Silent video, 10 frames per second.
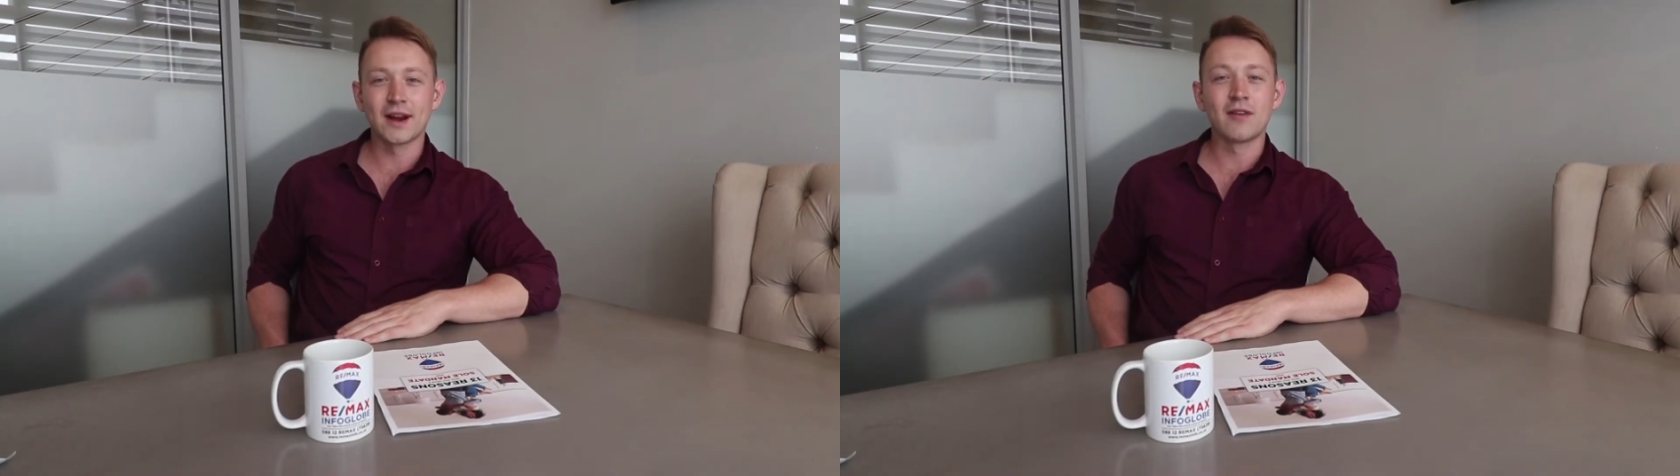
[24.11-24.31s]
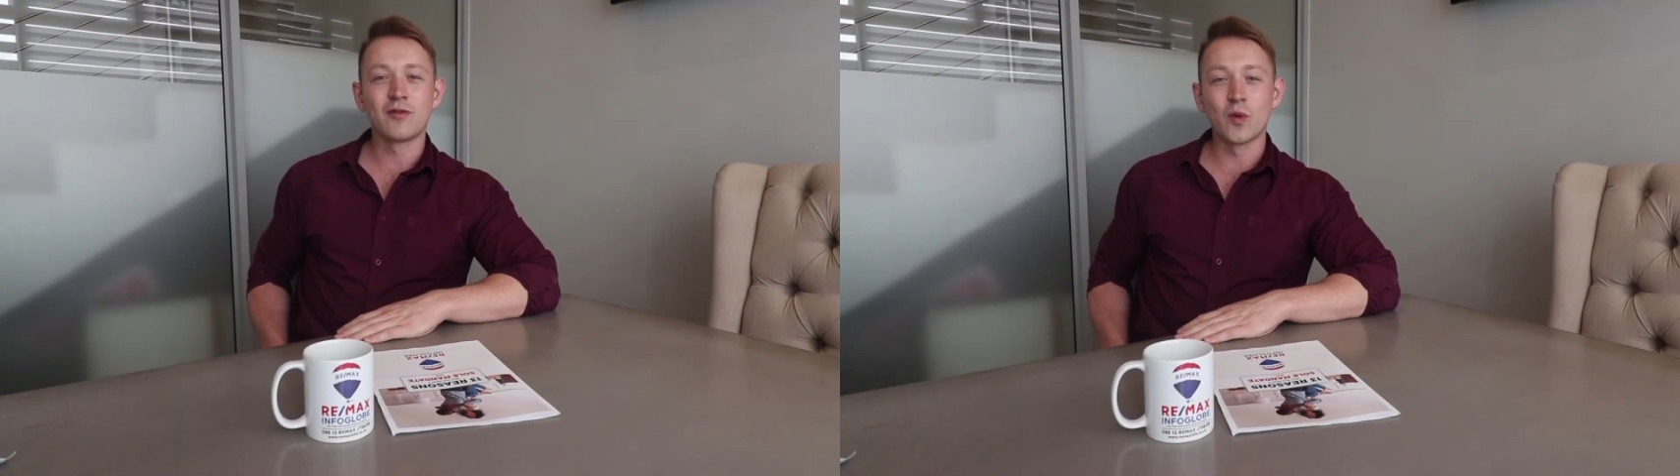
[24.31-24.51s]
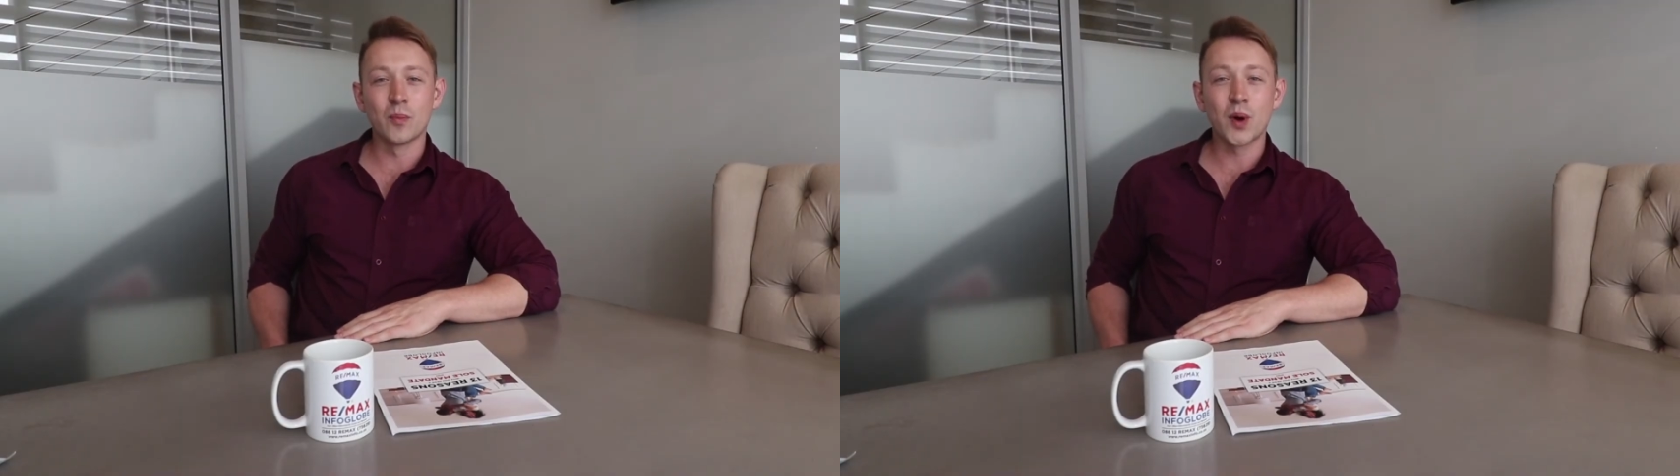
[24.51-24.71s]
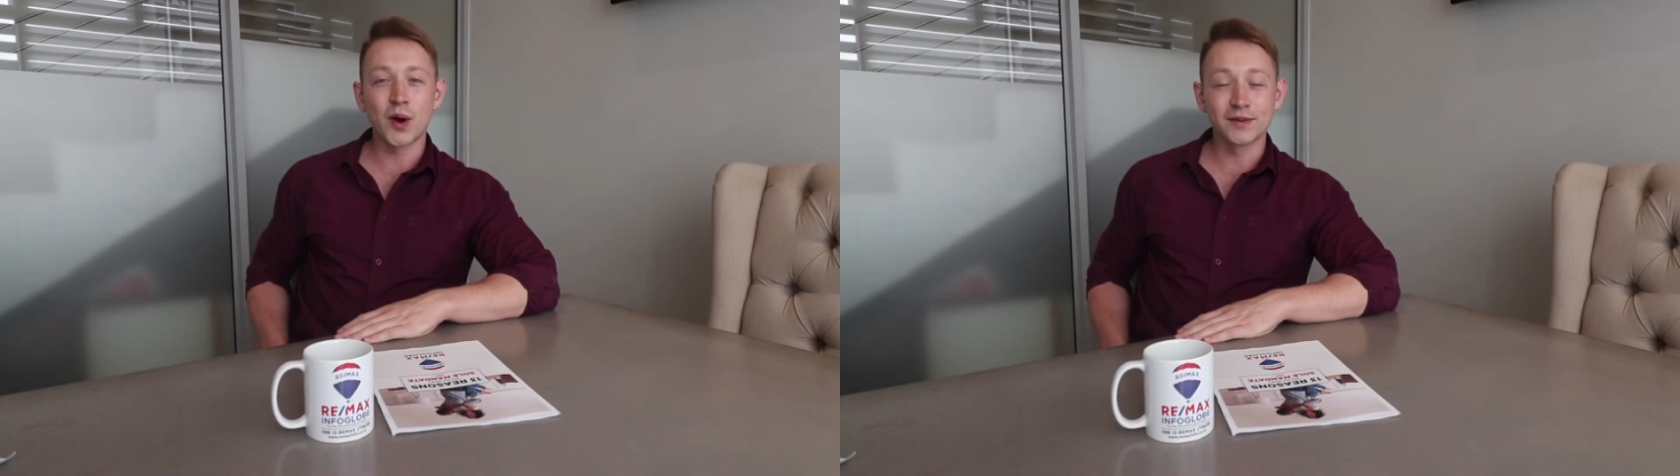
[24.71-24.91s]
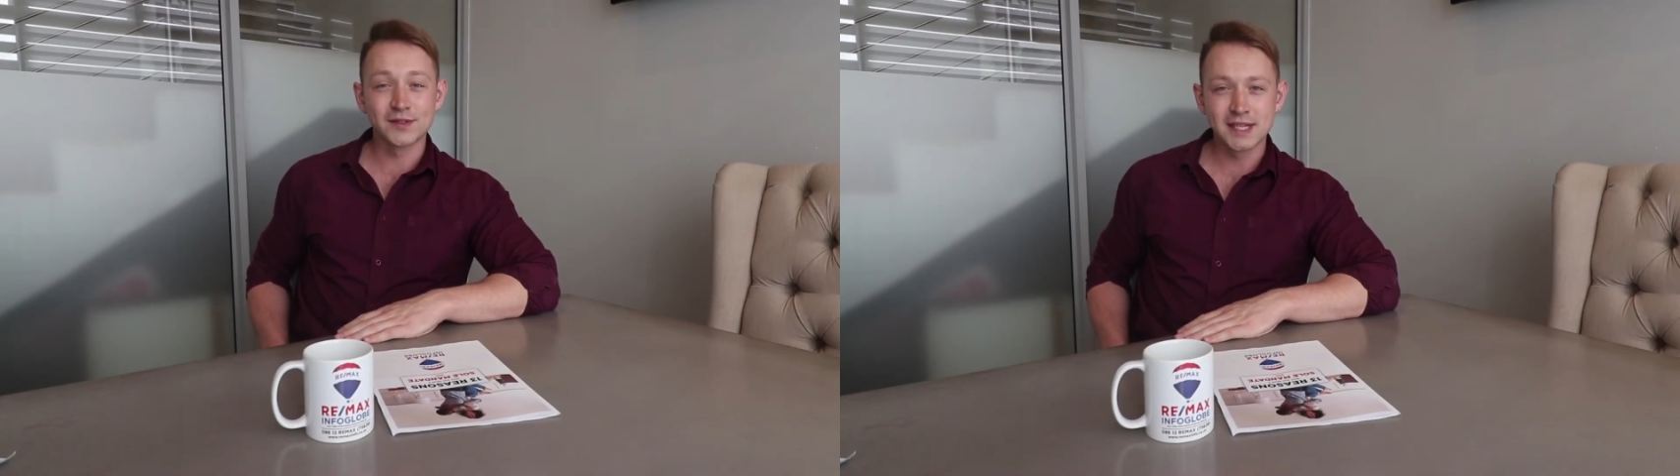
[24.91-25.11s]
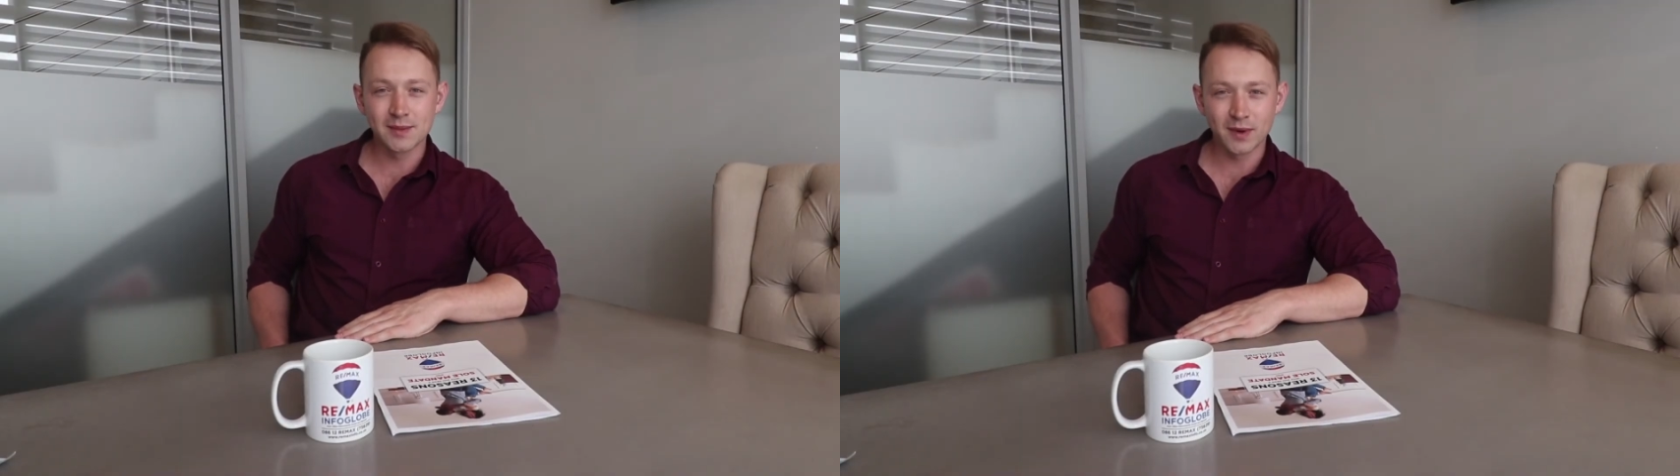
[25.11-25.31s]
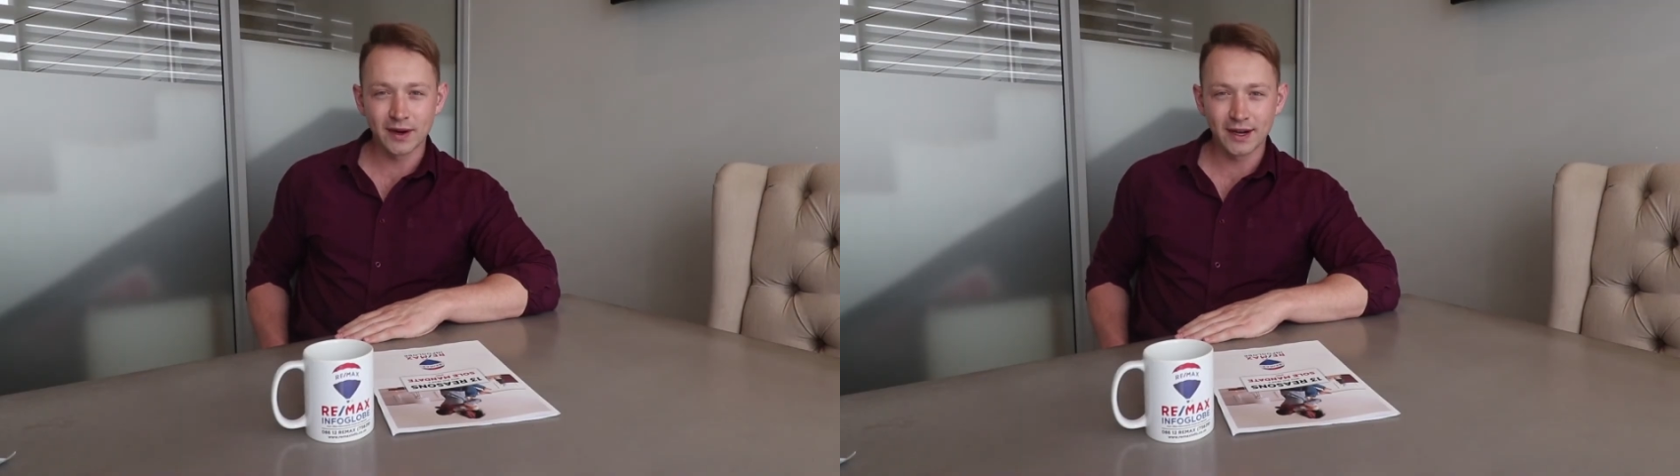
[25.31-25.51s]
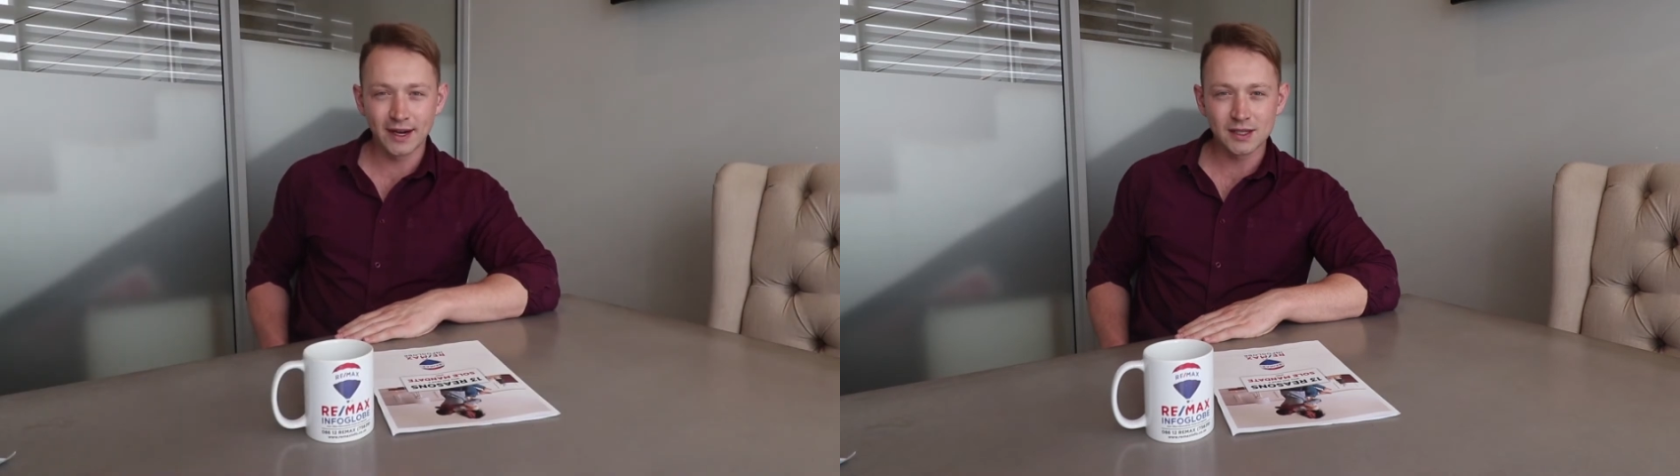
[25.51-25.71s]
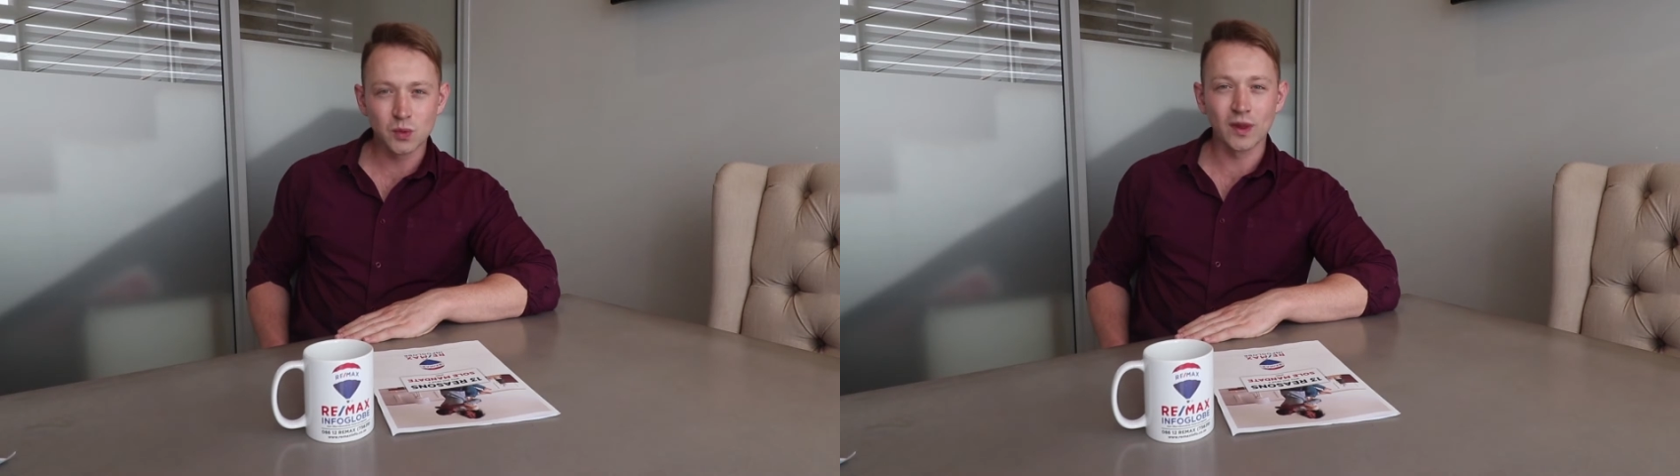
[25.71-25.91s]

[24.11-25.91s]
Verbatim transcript: I form part of Team Mariette